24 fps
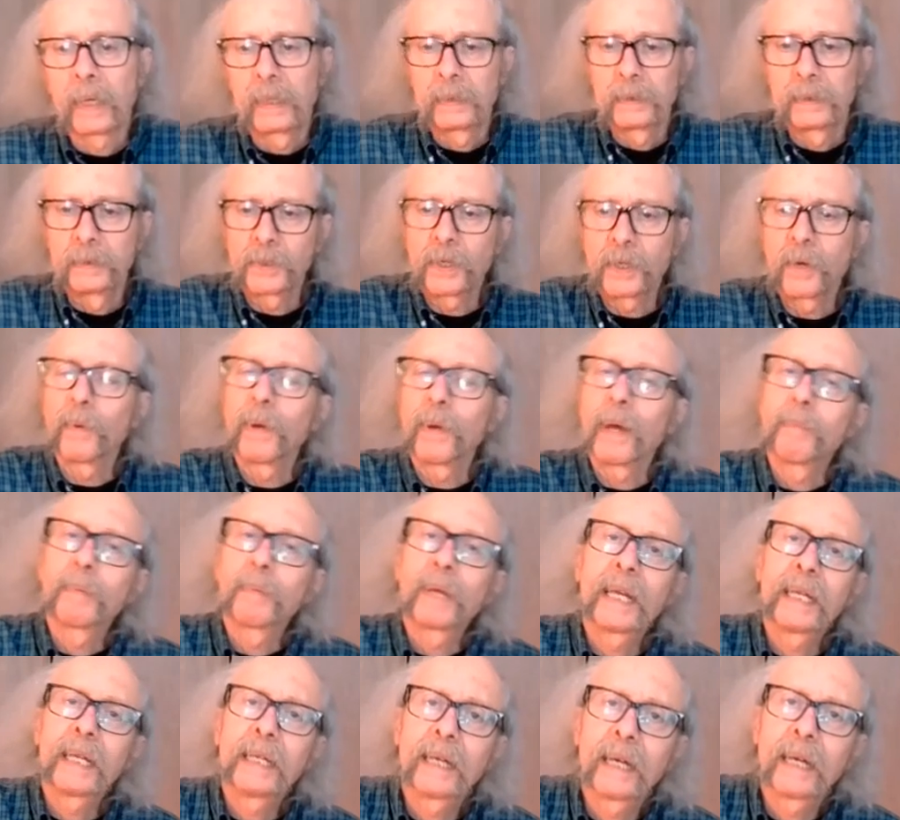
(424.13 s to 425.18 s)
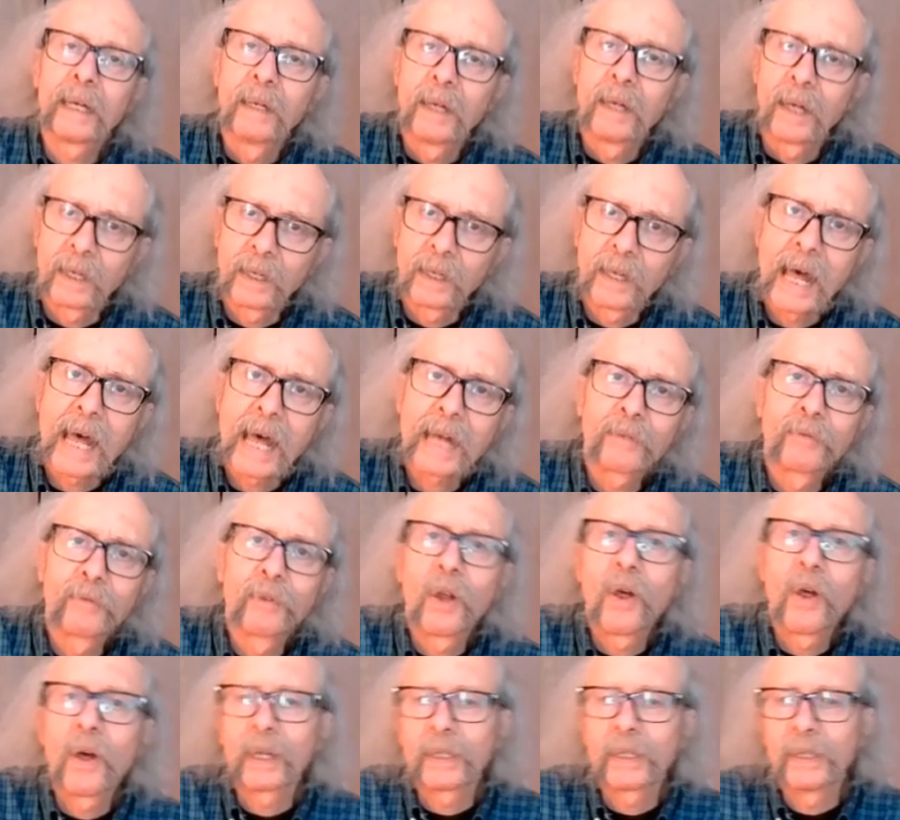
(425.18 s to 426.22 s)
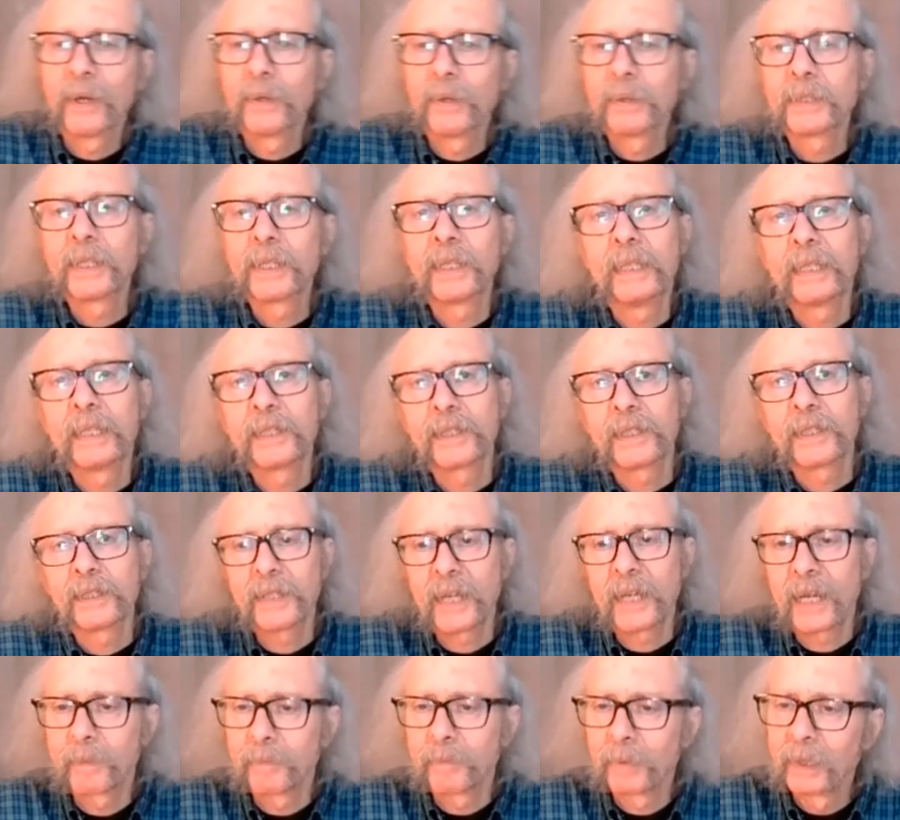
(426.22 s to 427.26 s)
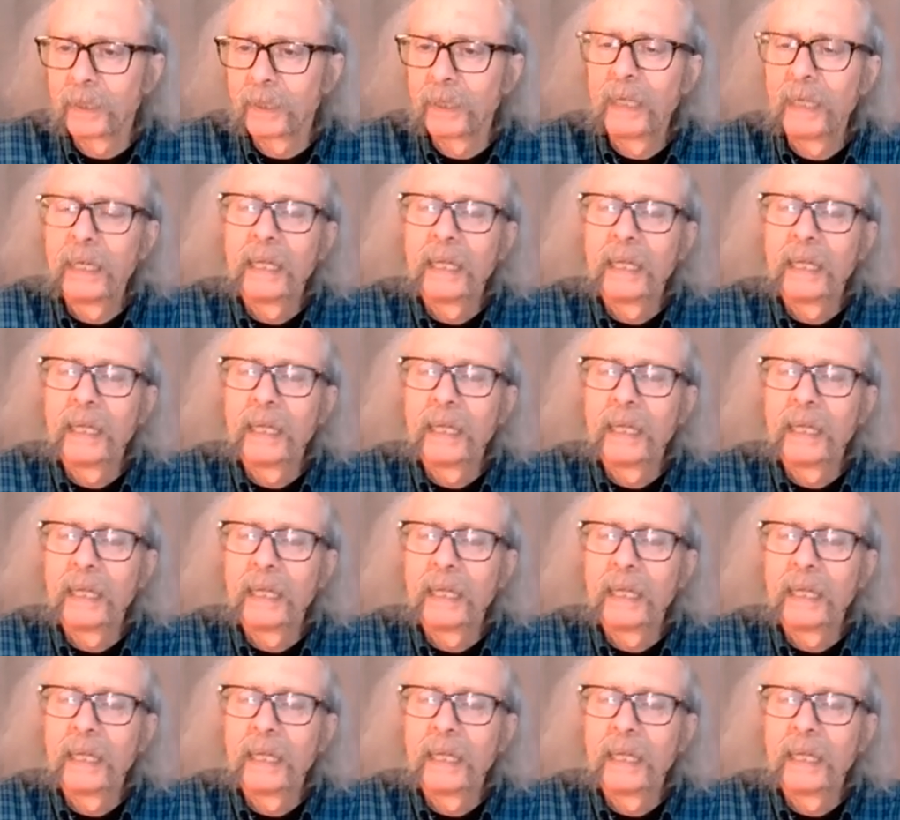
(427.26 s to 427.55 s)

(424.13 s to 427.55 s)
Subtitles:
So I played a lot of long notes in this example.